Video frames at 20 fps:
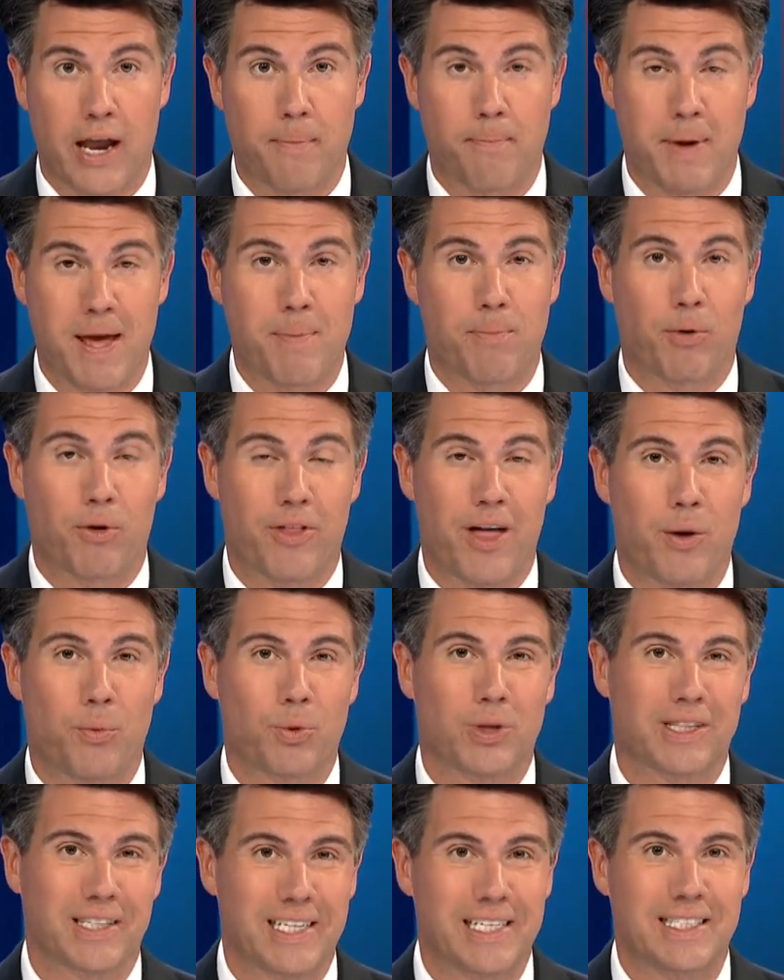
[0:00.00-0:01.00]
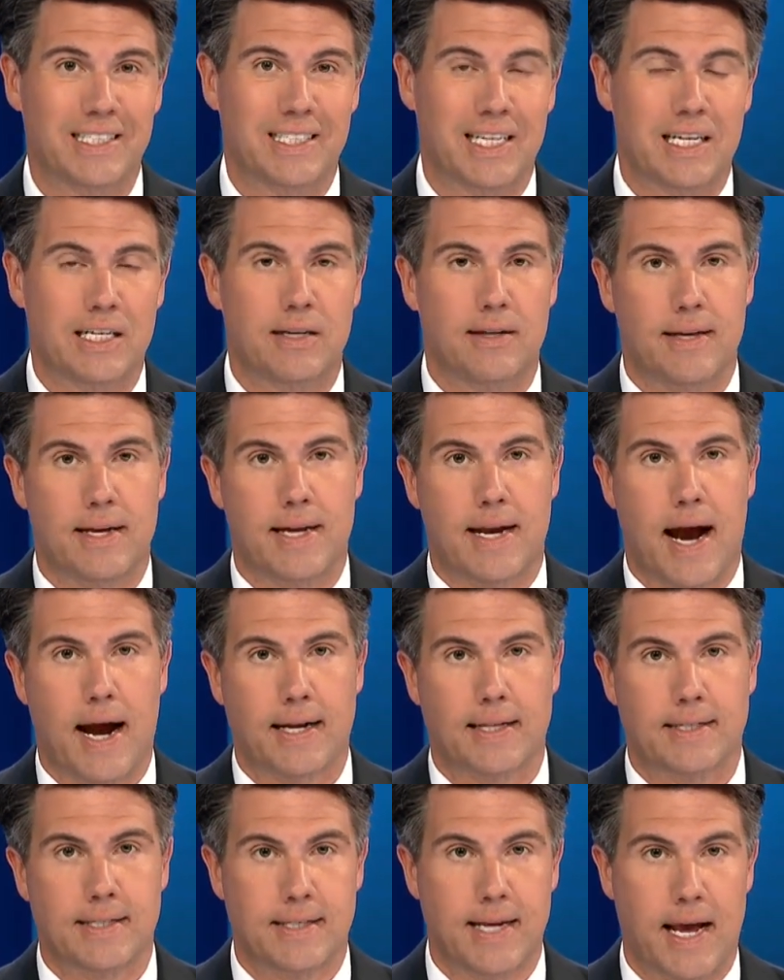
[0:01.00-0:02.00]
and people then released into the
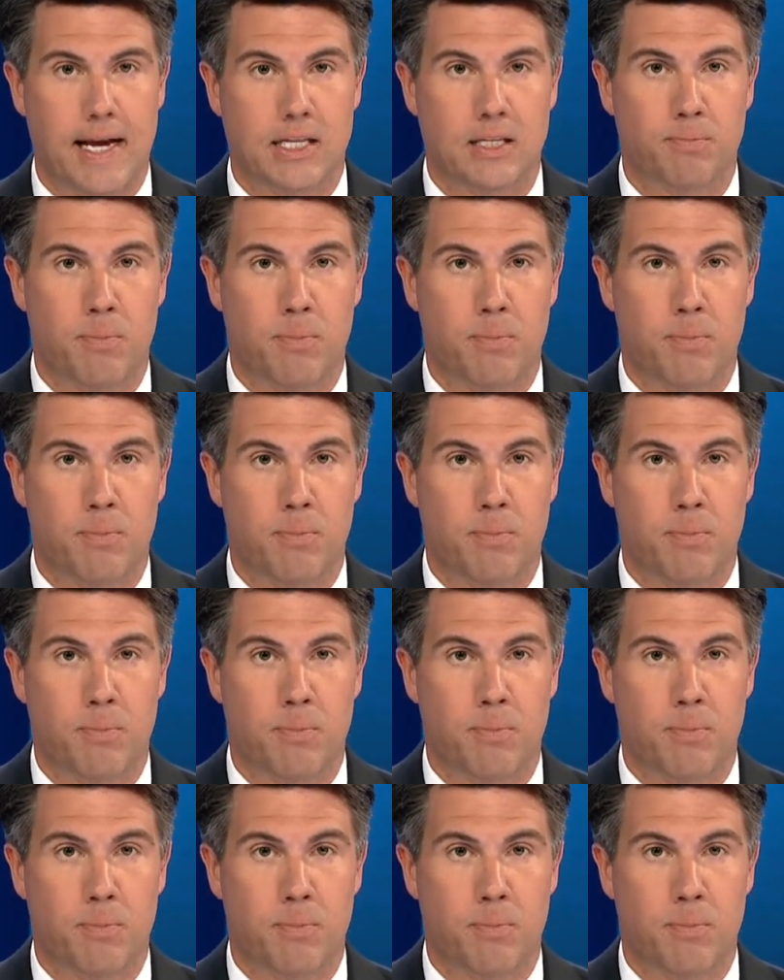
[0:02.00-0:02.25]
United States.